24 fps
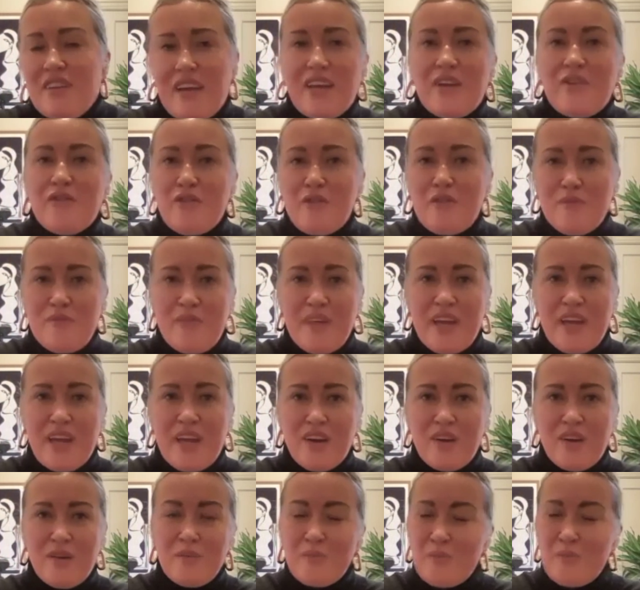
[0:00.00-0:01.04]
And from
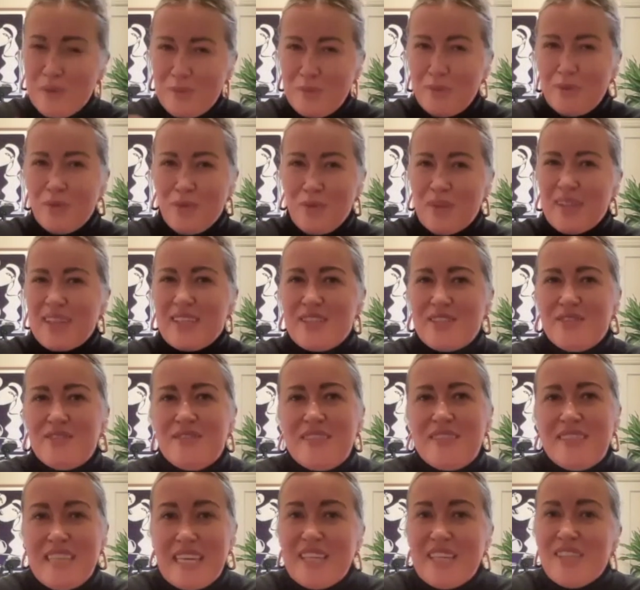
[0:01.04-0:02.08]
there, people really
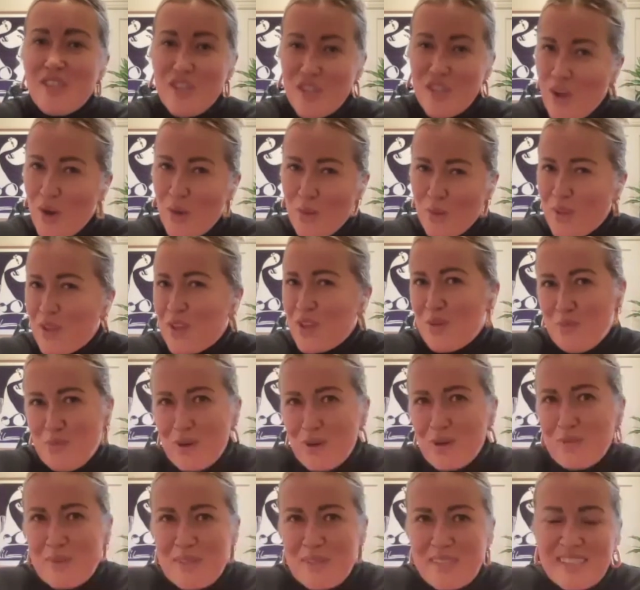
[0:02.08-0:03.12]
tend to know what their
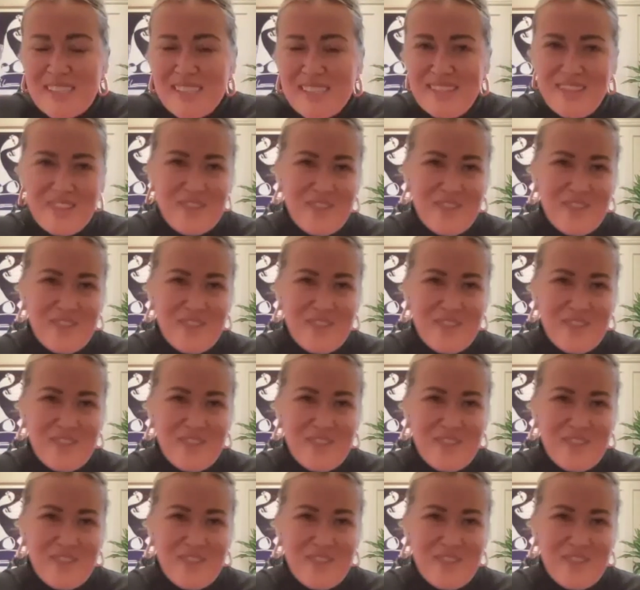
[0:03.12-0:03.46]
purpose is.